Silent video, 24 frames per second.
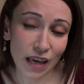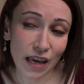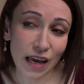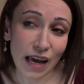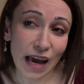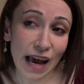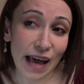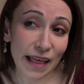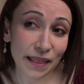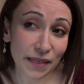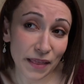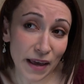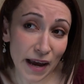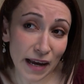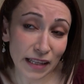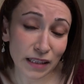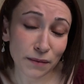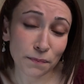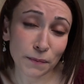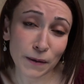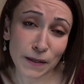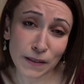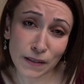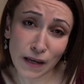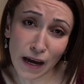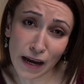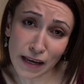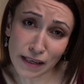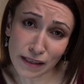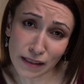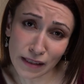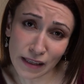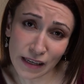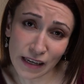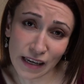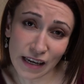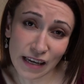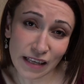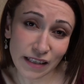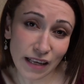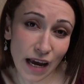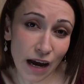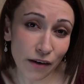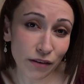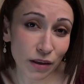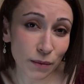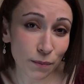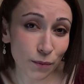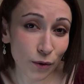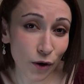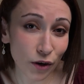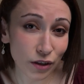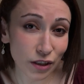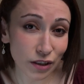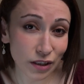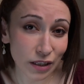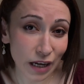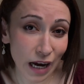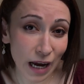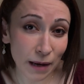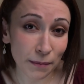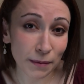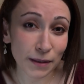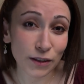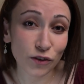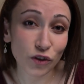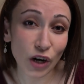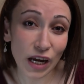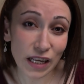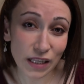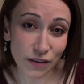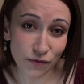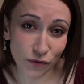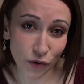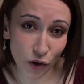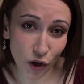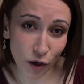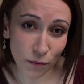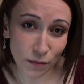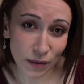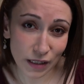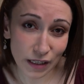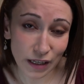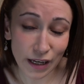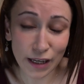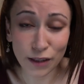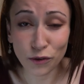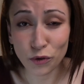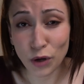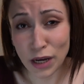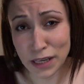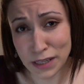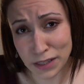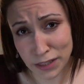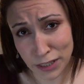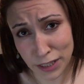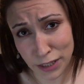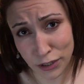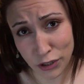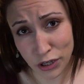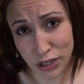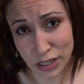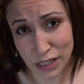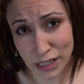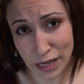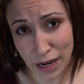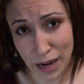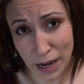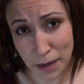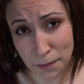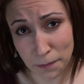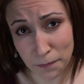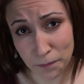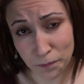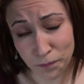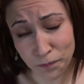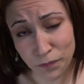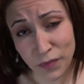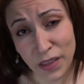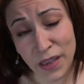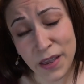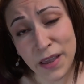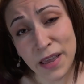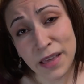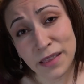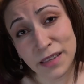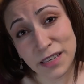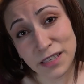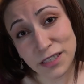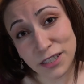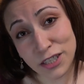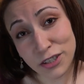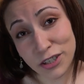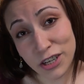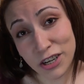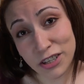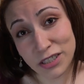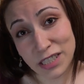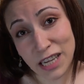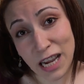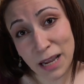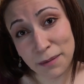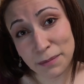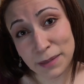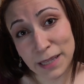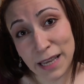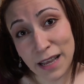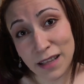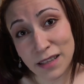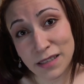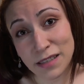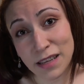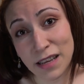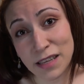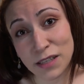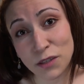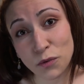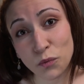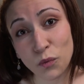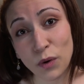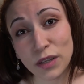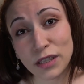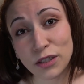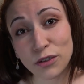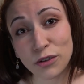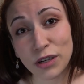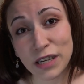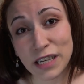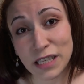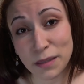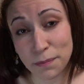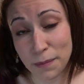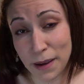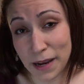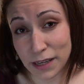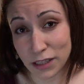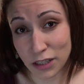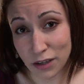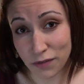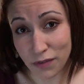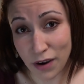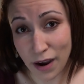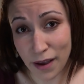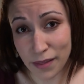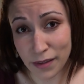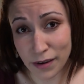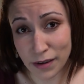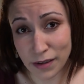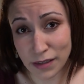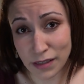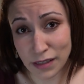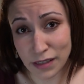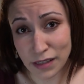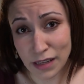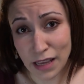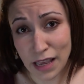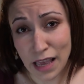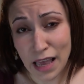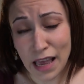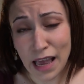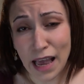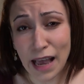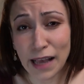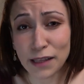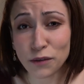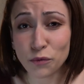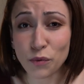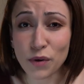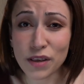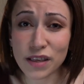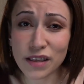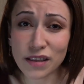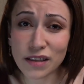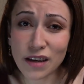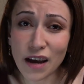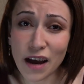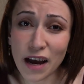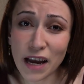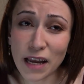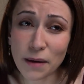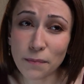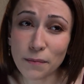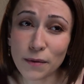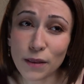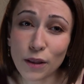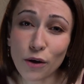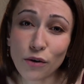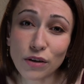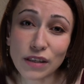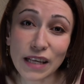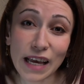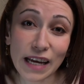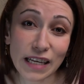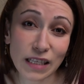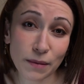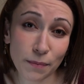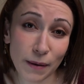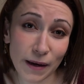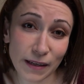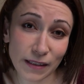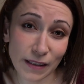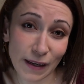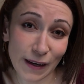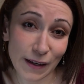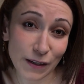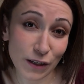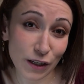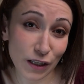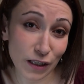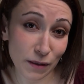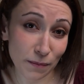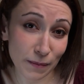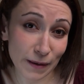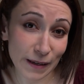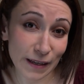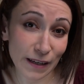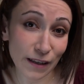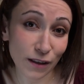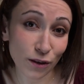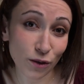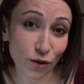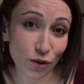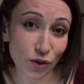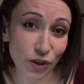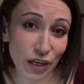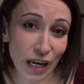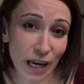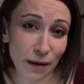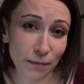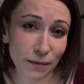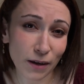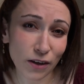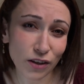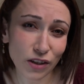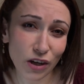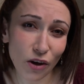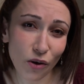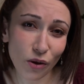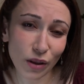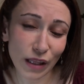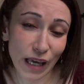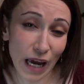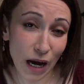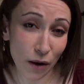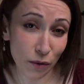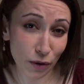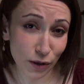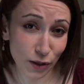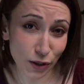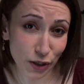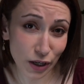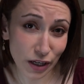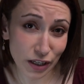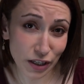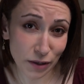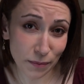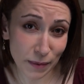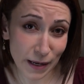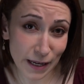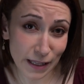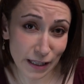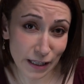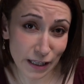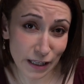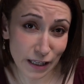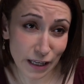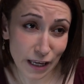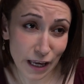And that precisely is how the prototype transforms into a stereotype. The stereotype tells us what to expect of others, and with time, those expectations begin to shape not only our judgments,